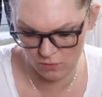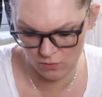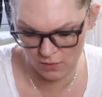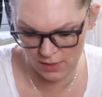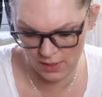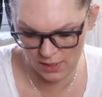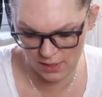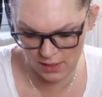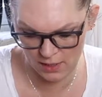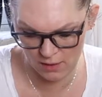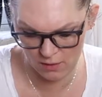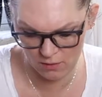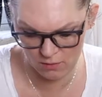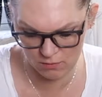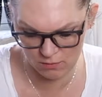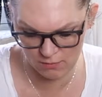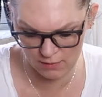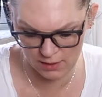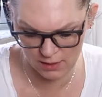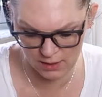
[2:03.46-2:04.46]
way of
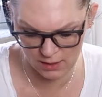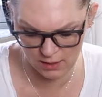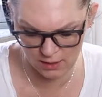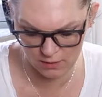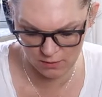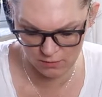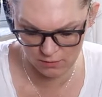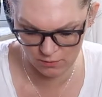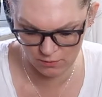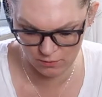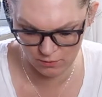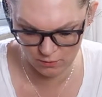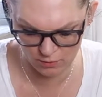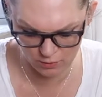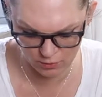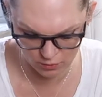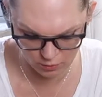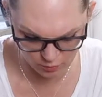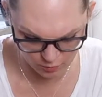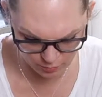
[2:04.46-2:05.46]
how you
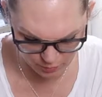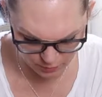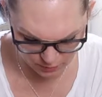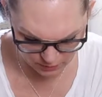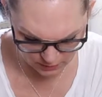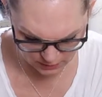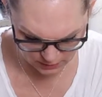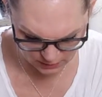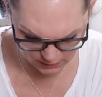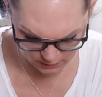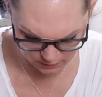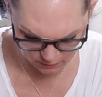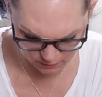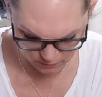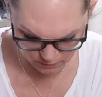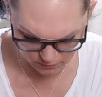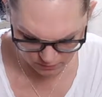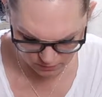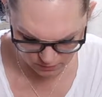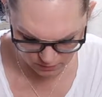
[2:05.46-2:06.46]
should put that
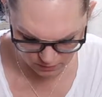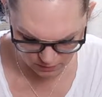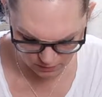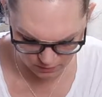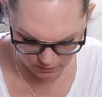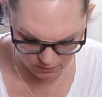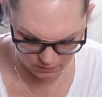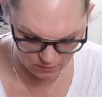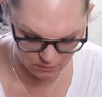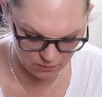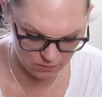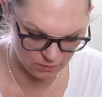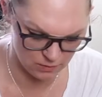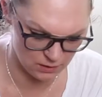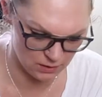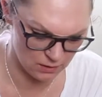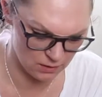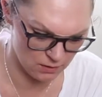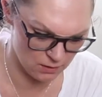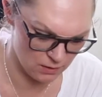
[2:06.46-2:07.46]
on? Oh,
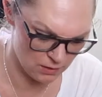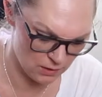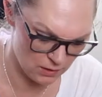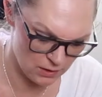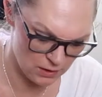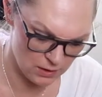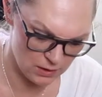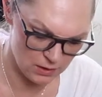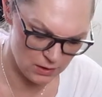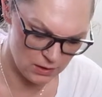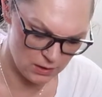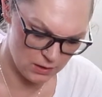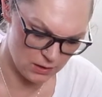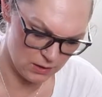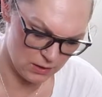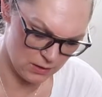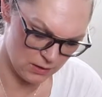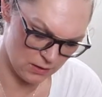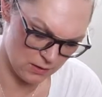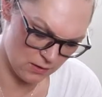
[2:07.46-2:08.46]
well.
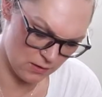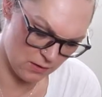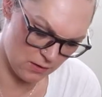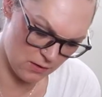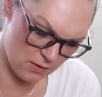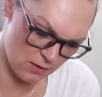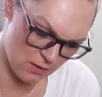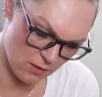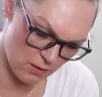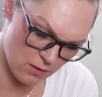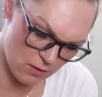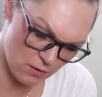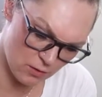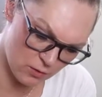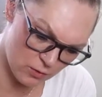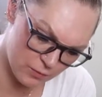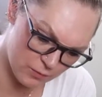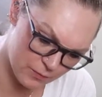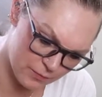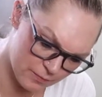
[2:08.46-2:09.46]

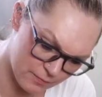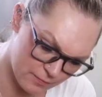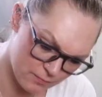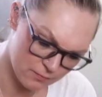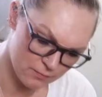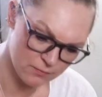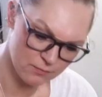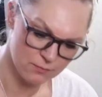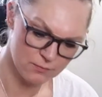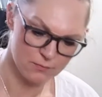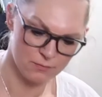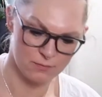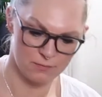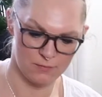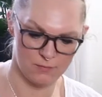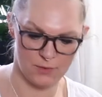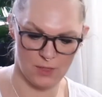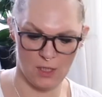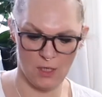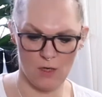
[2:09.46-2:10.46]
So,
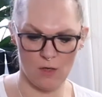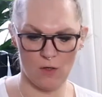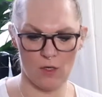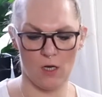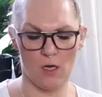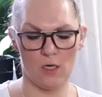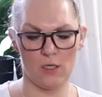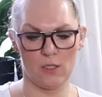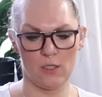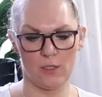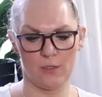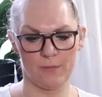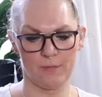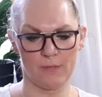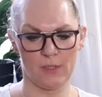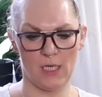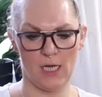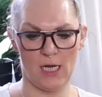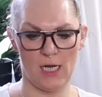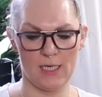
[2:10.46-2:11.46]
oh gosh,
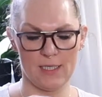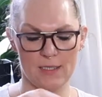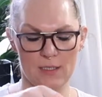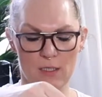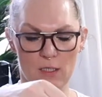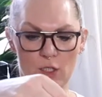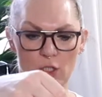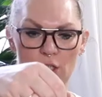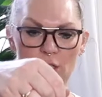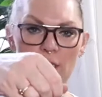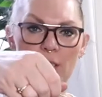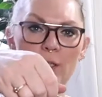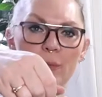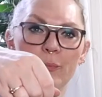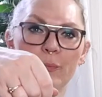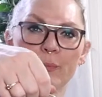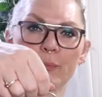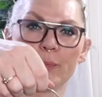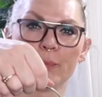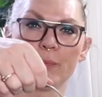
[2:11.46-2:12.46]
guys, look
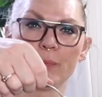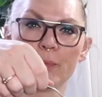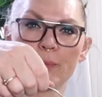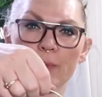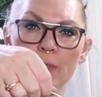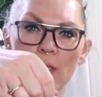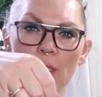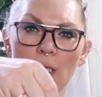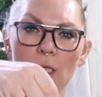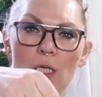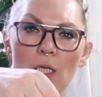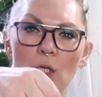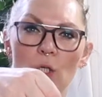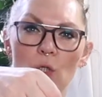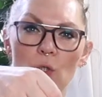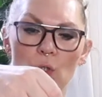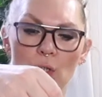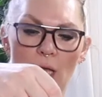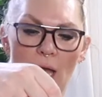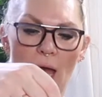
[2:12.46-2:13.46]

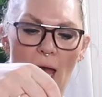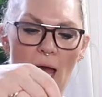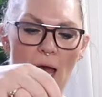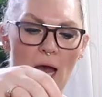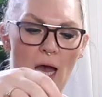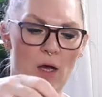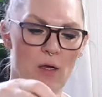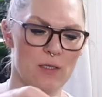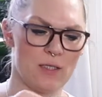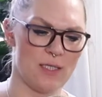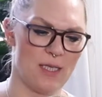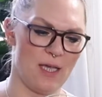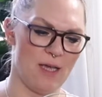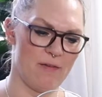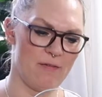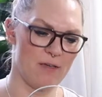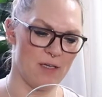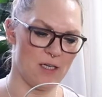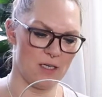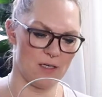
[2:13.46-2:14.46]
how it's
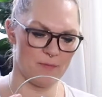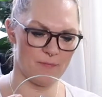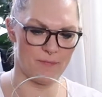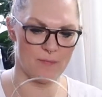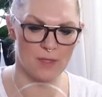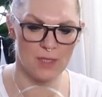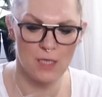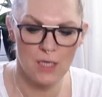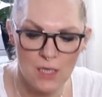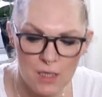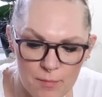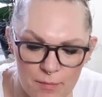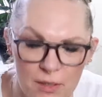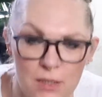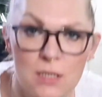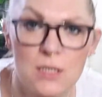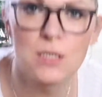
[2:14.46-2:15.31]
heavy, but